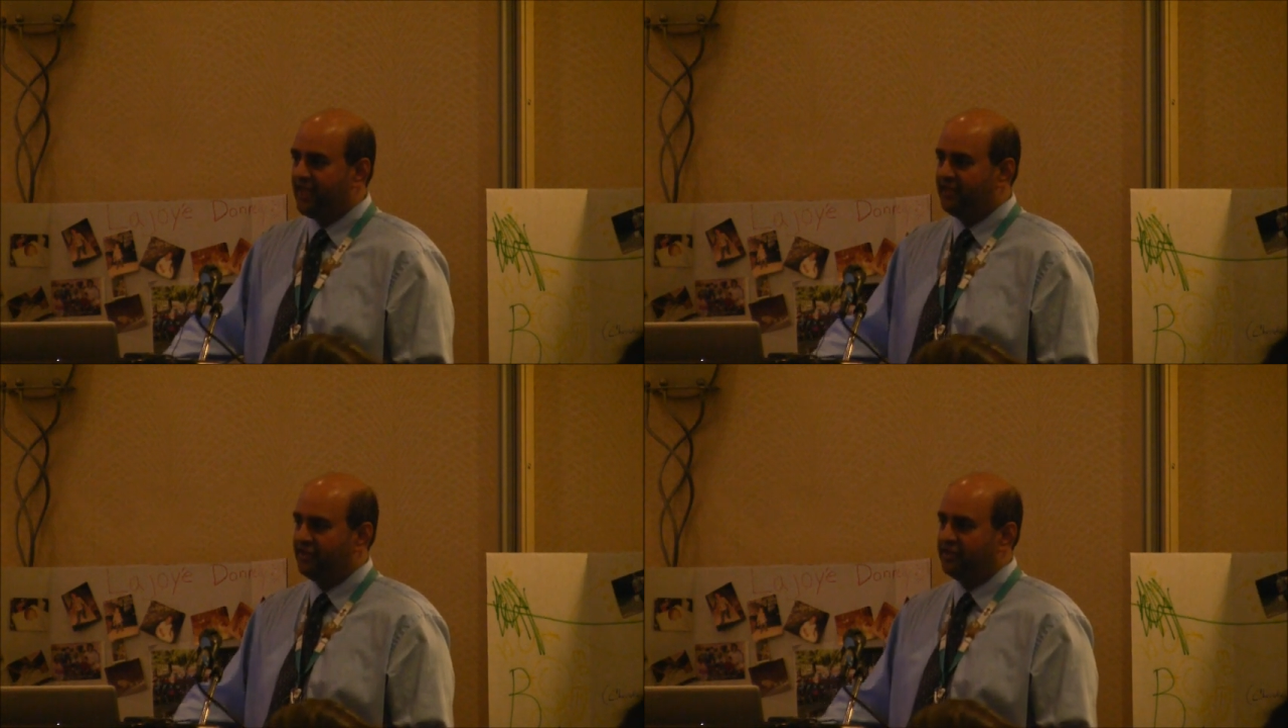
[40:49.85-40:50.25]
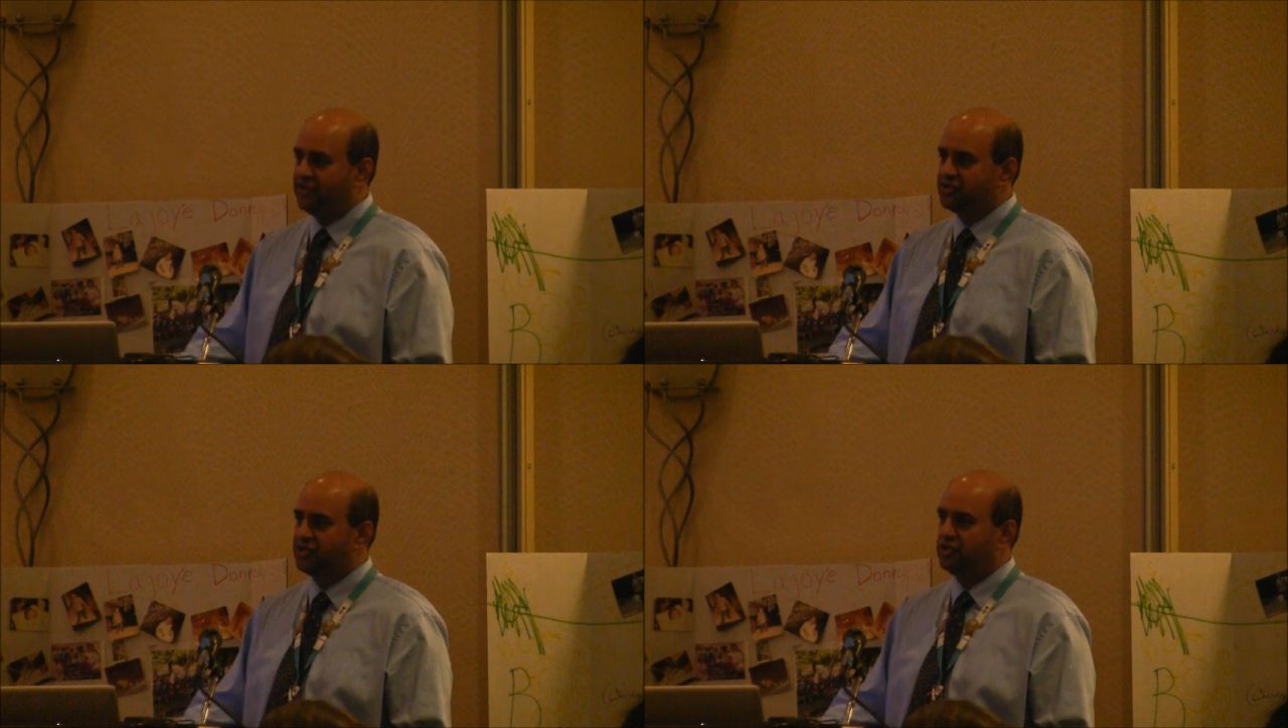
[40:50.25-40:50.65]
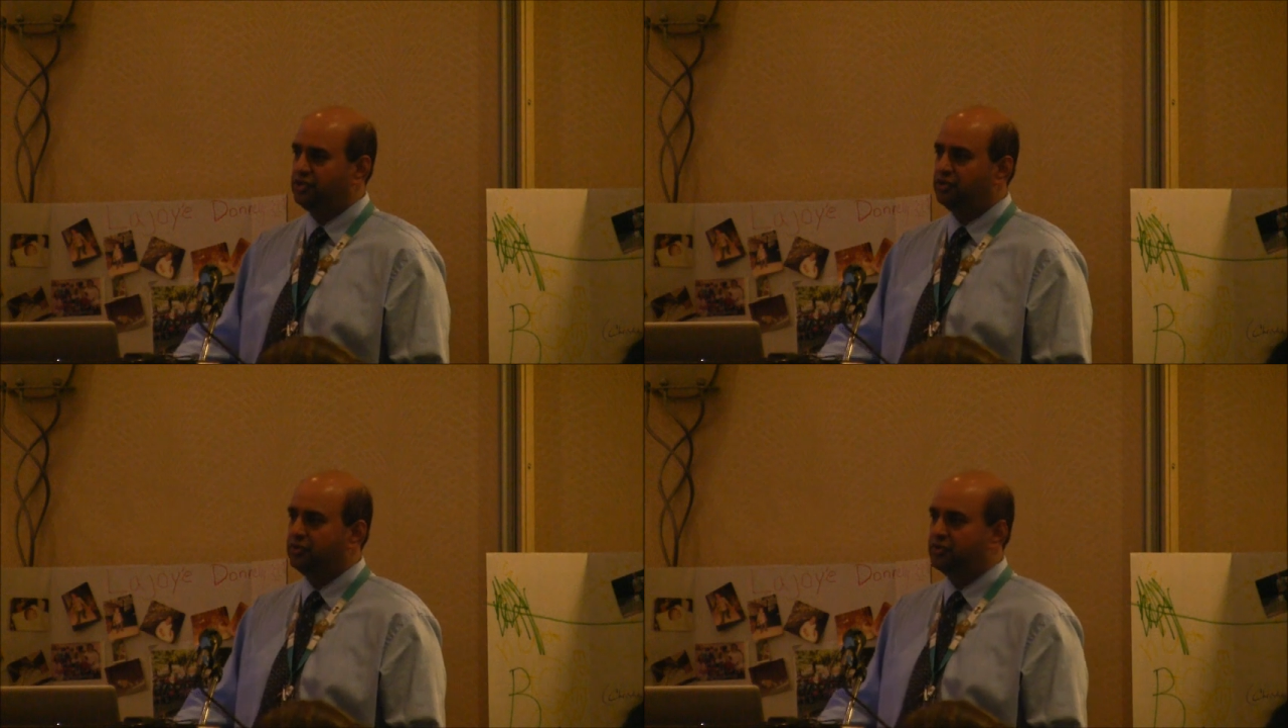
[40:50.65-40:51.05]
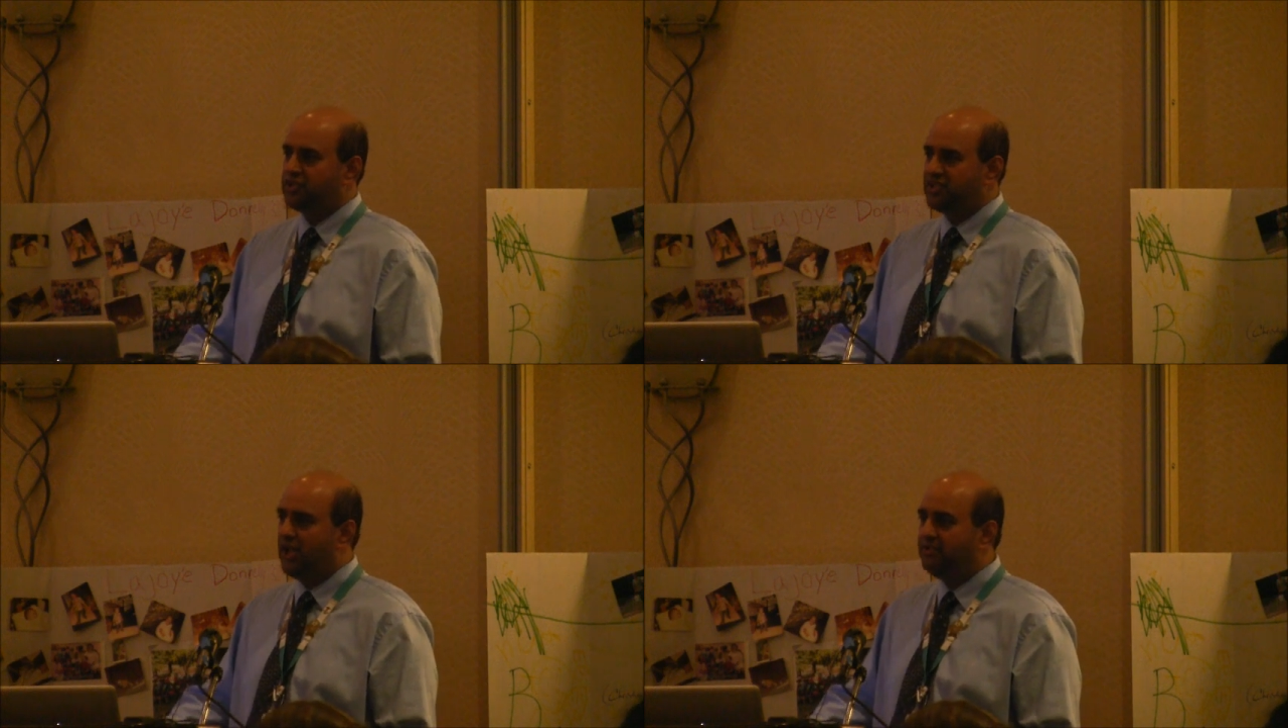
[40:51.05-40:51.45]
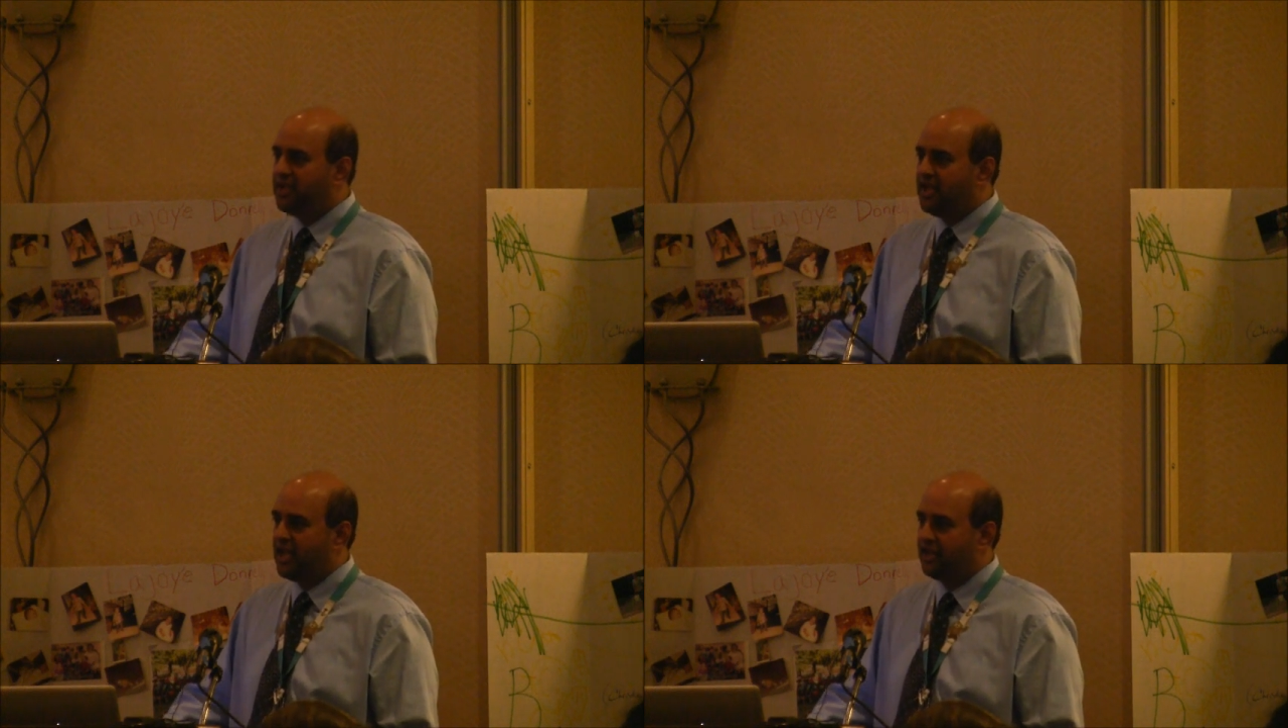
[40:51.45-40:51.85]
And then there's two
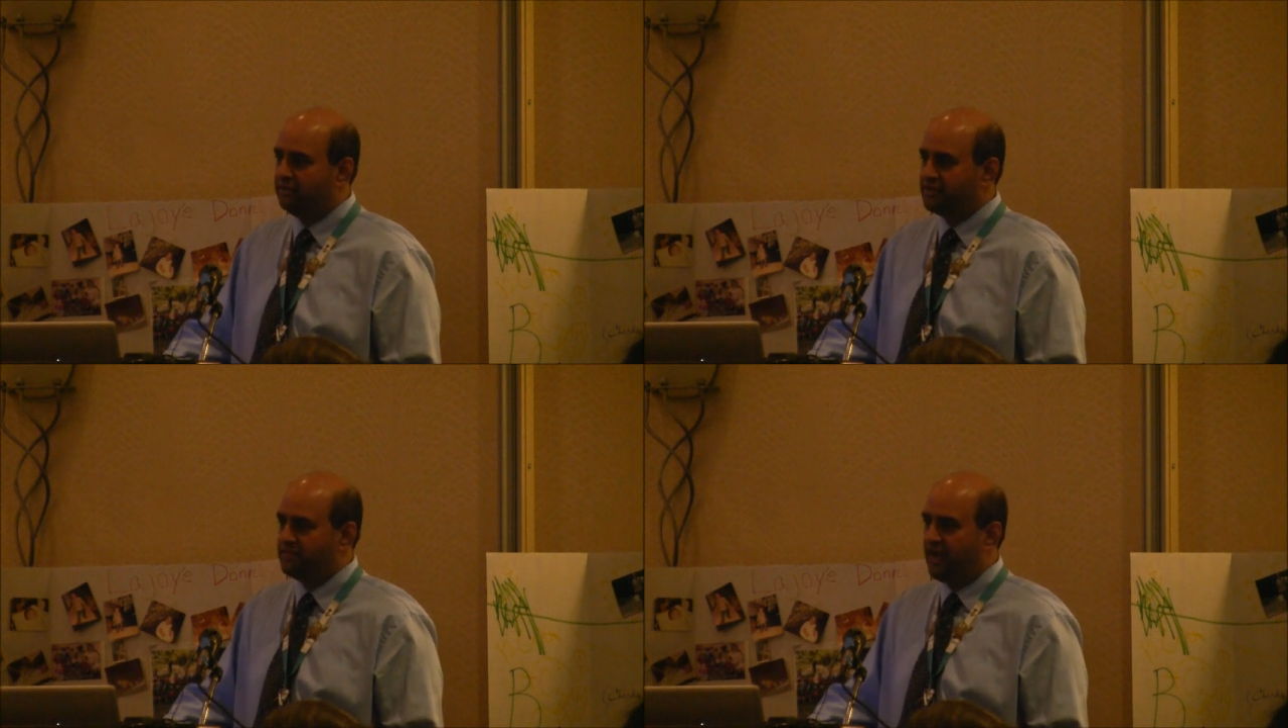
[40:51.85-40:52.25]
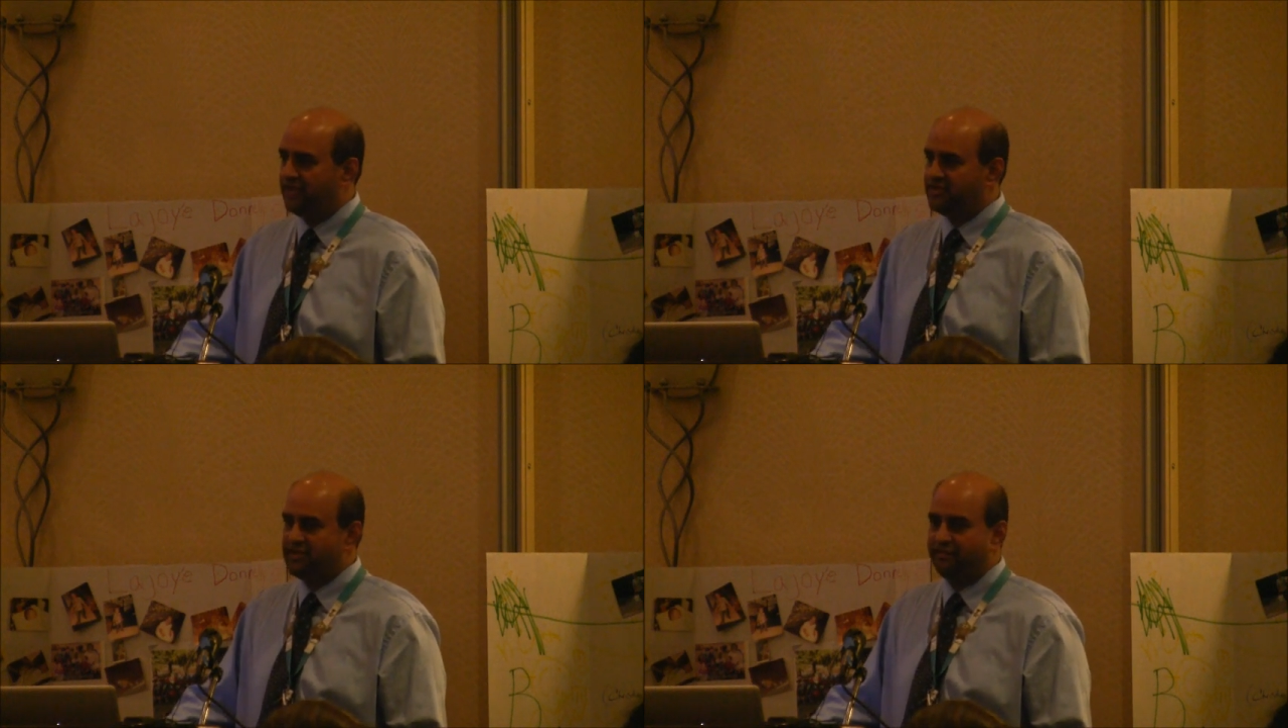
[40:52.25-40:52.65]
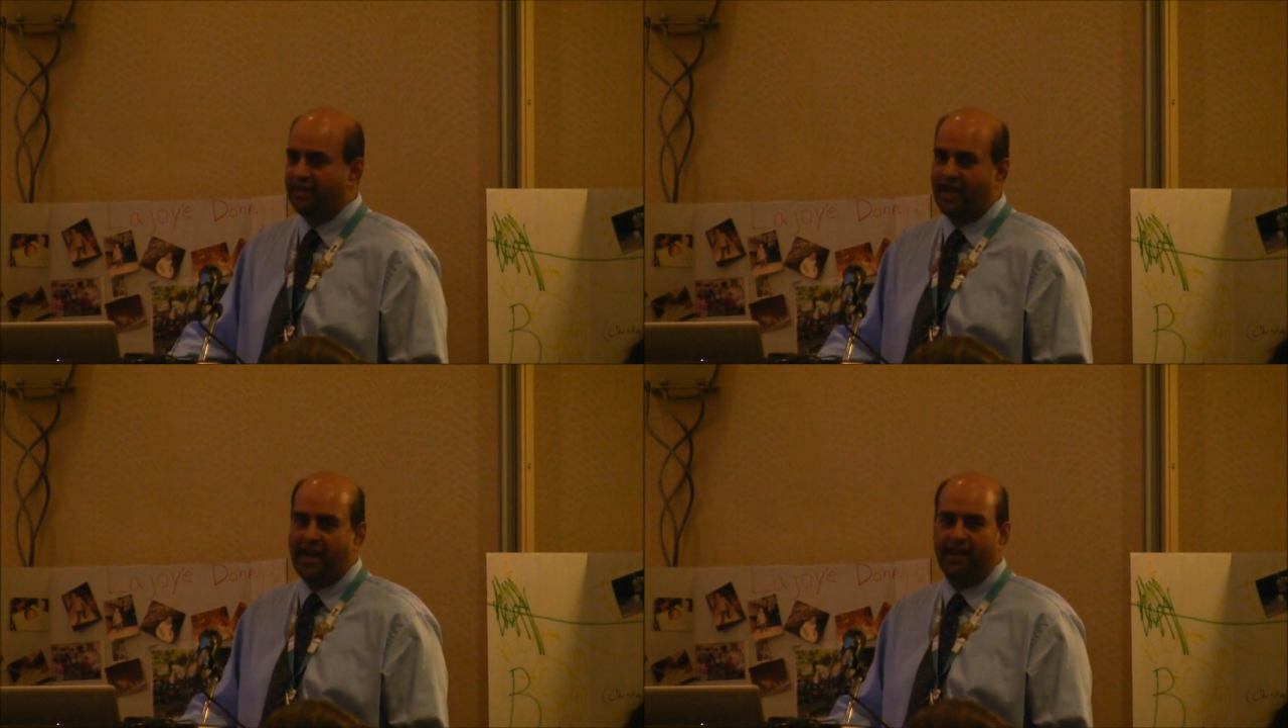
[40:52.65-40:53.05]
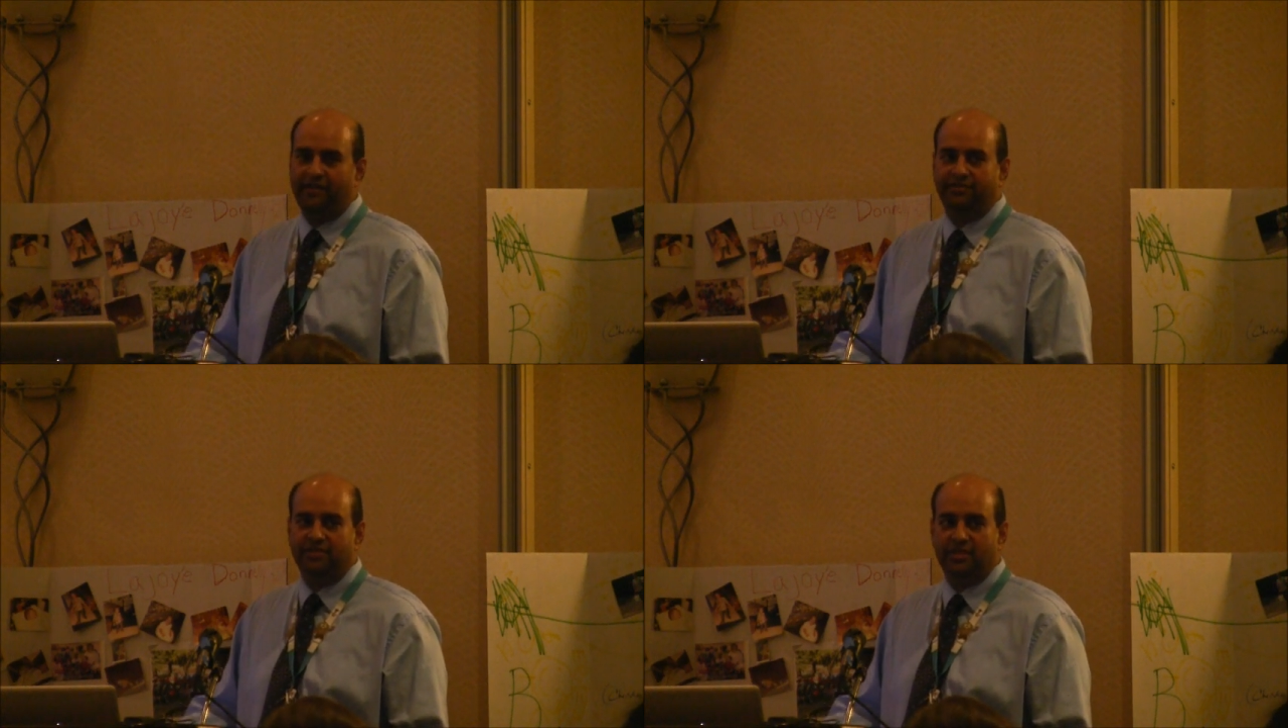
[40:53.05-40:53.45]
cell-mediated responses that we have